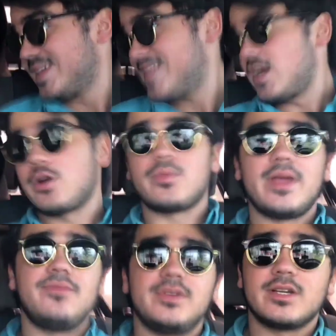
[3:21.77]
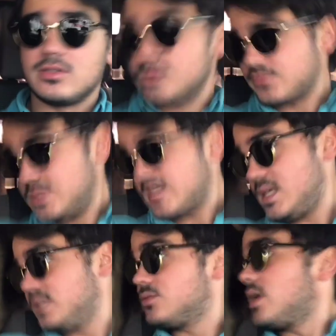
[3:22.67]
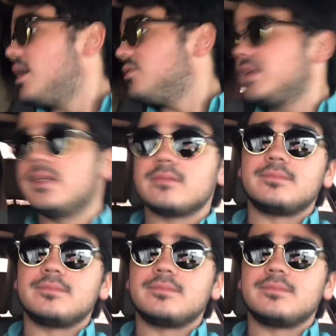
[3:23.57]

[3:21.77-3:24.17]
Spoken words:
they are great vehicles for daily driving.